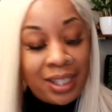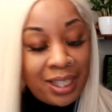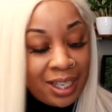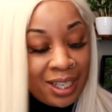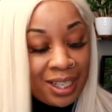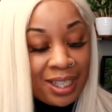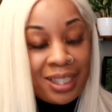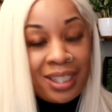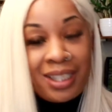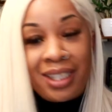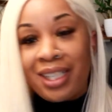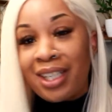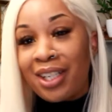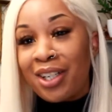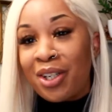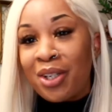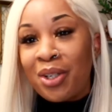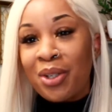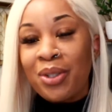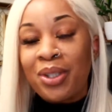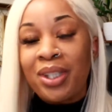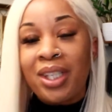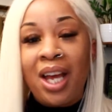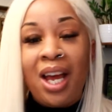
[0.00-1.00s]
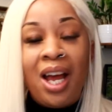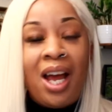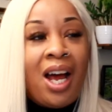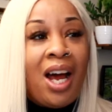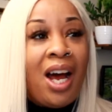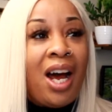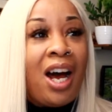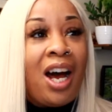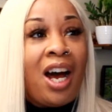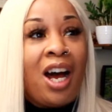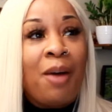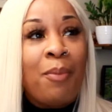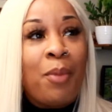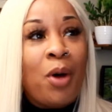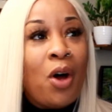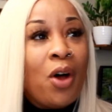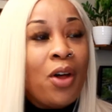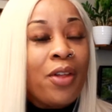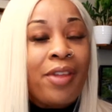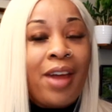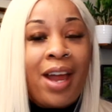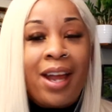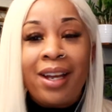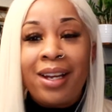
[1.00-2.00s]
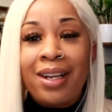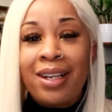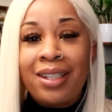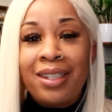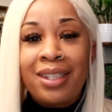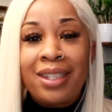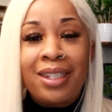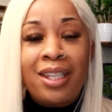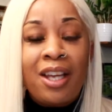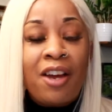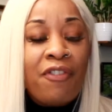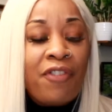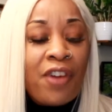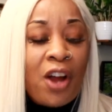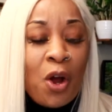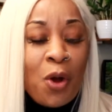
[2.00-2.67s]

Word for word: the good deals, um, all that good stuff.